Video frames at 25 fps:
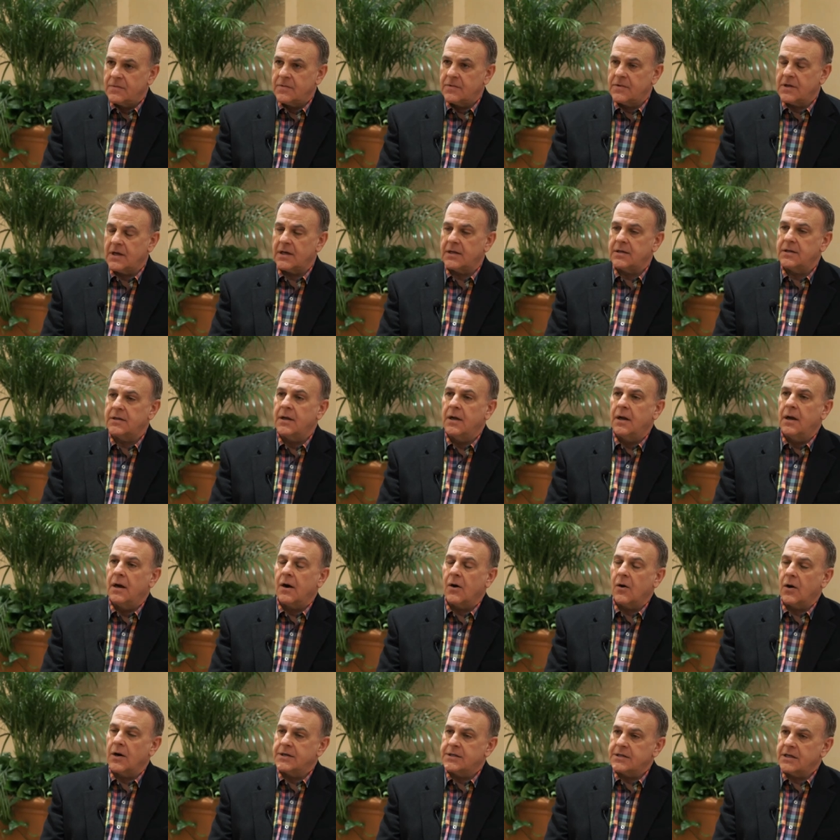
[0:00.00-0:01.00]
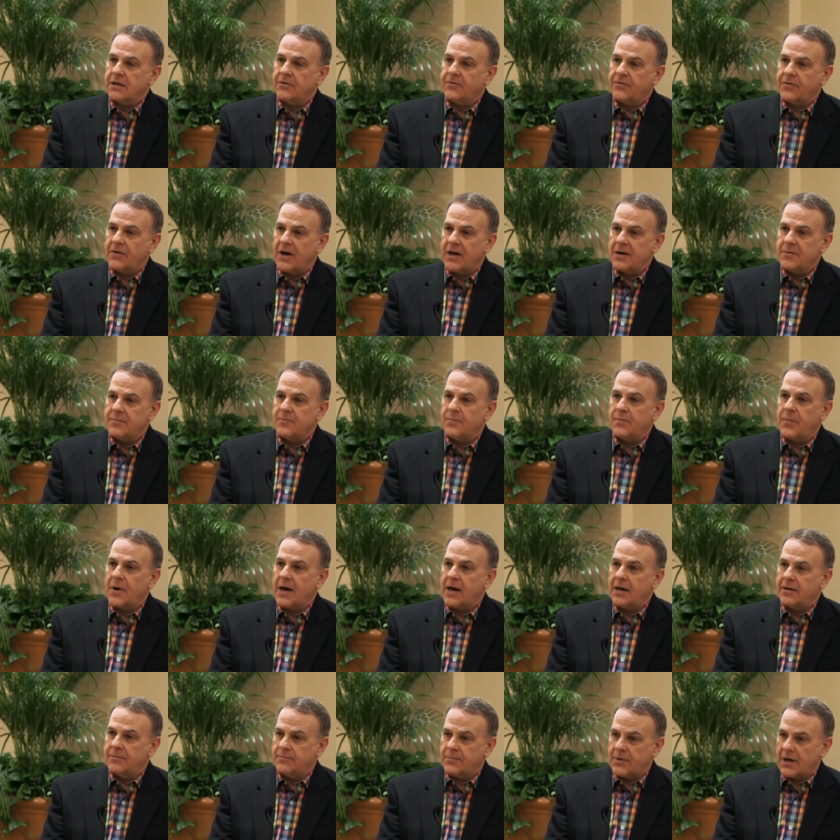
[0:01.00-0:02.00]
then are identified
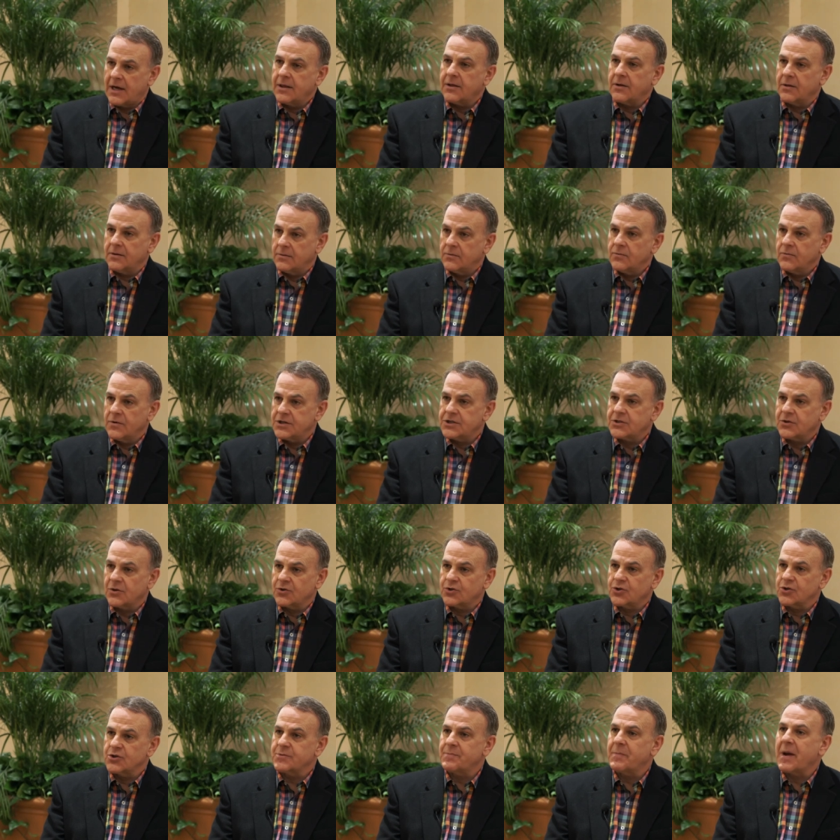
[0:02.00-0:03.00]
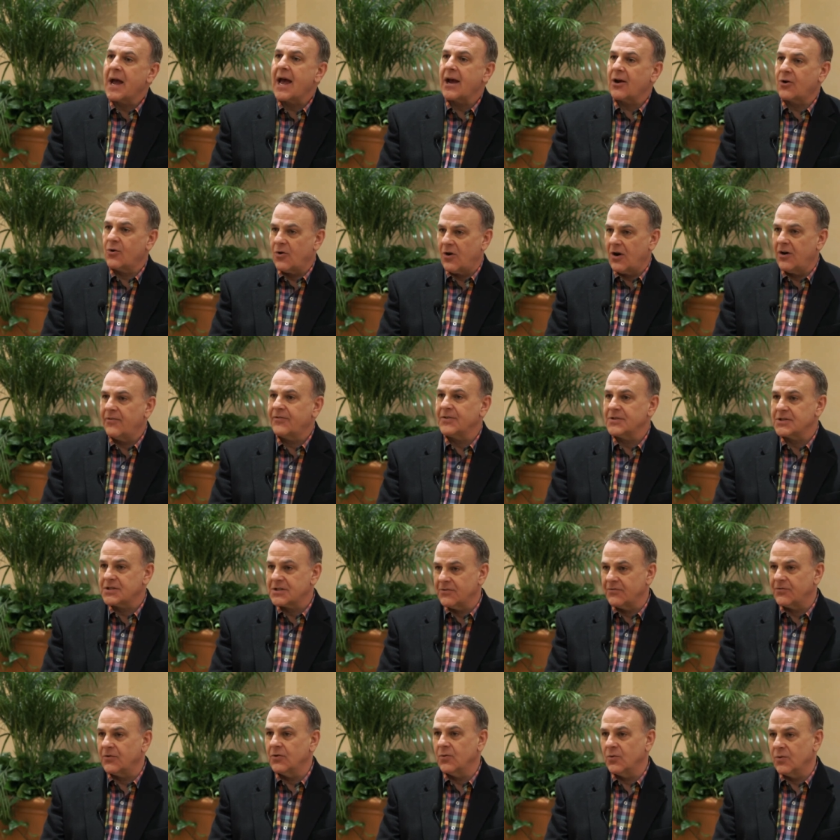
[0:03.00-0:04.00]
by, by, the researcher's back office,
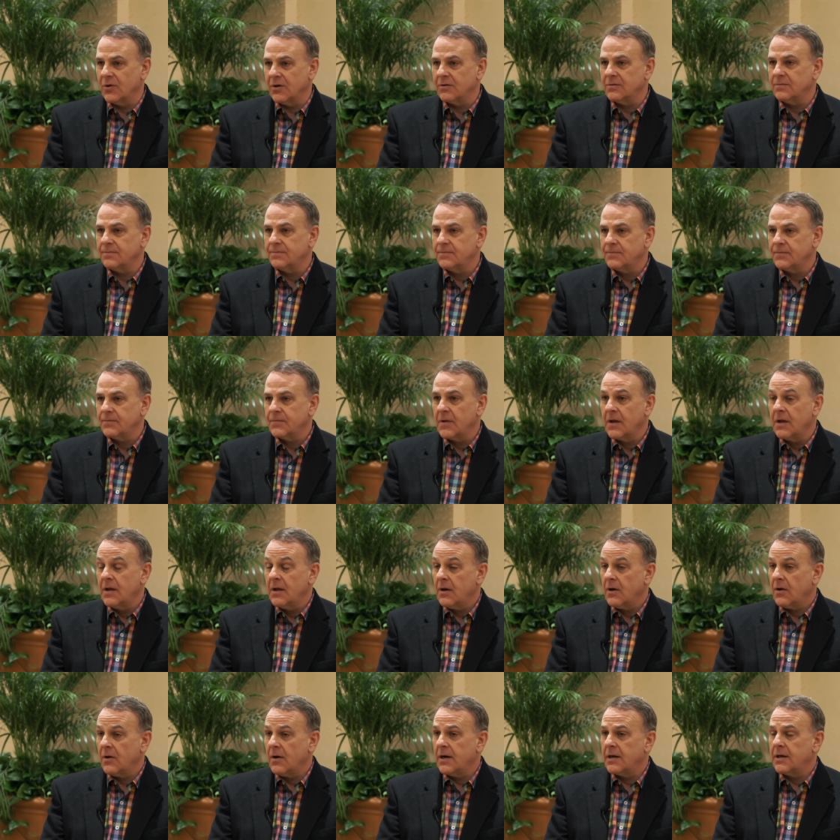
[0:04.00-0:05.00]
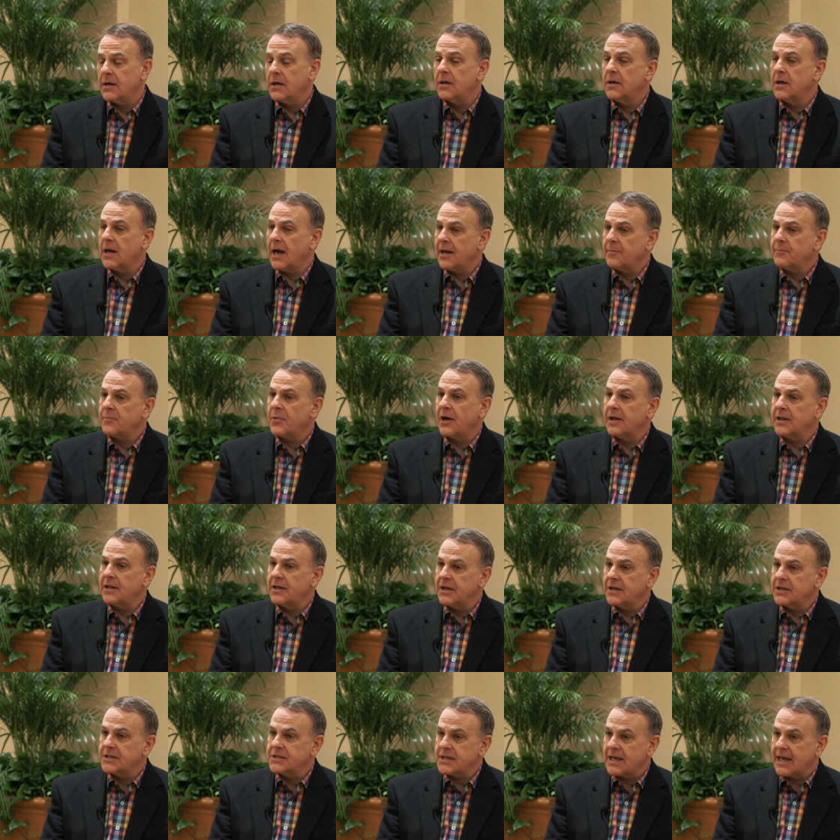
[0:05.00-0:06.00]
if you will, all right, not by
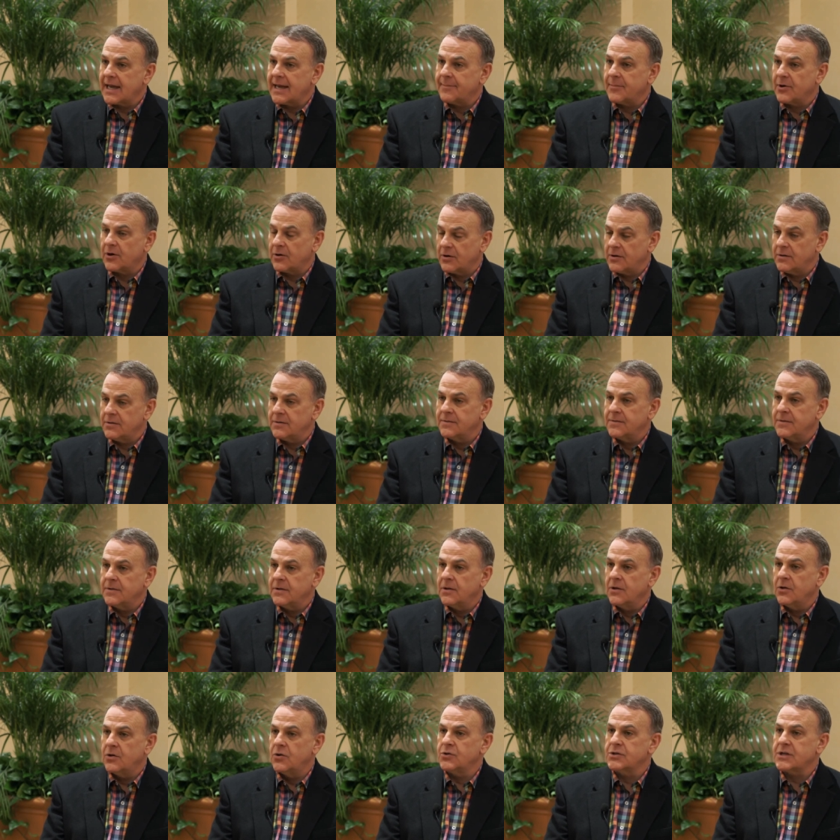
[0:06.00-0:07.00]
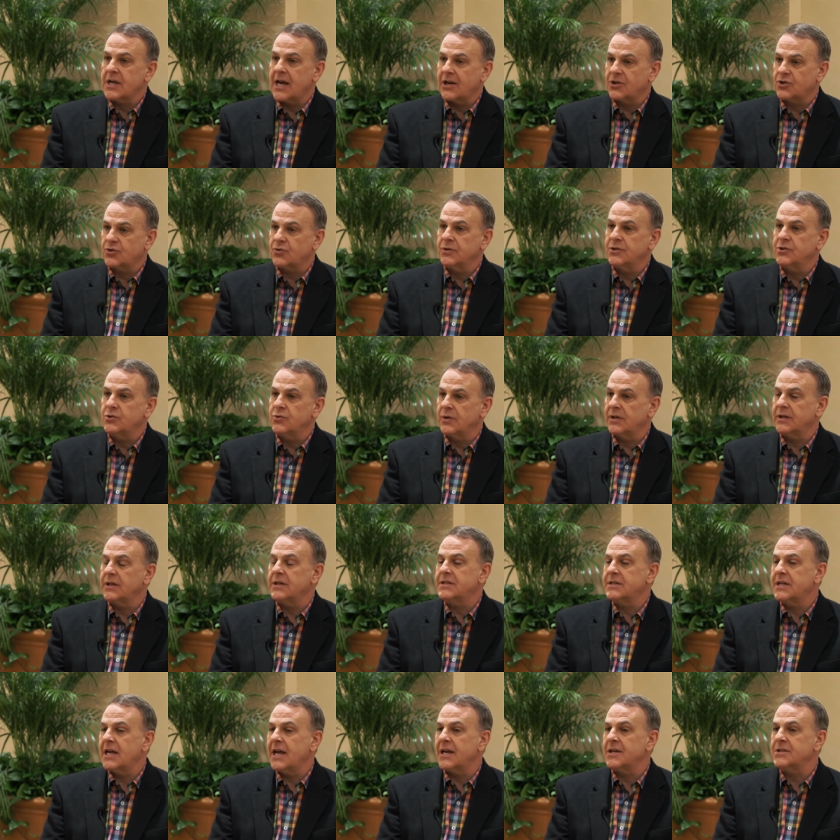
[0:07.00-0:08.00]
the examiner who's actually doing the
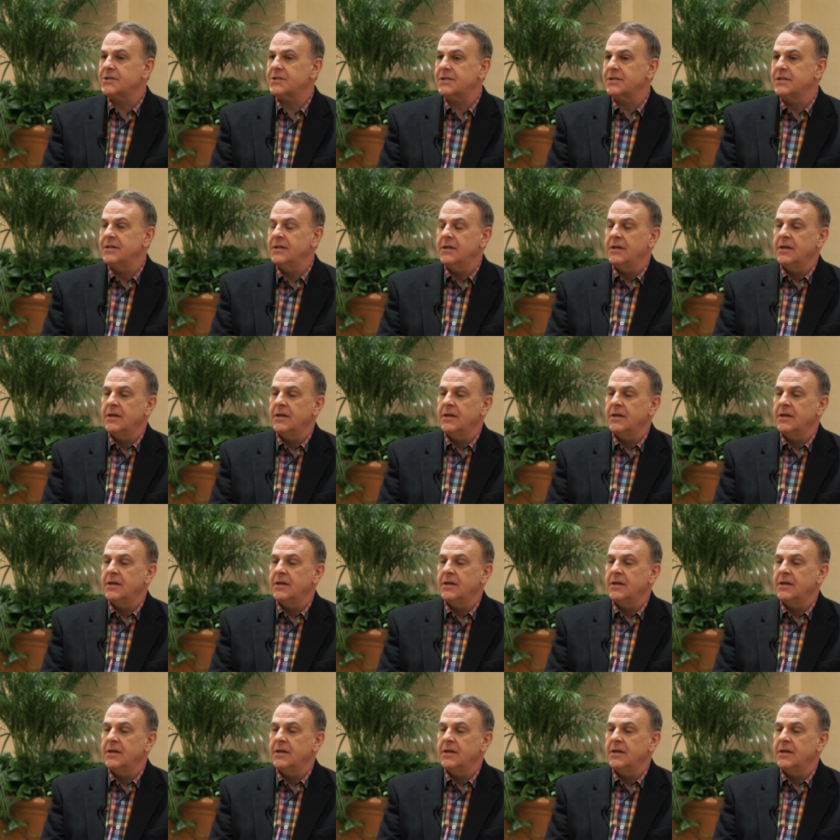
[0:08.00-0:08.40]
test.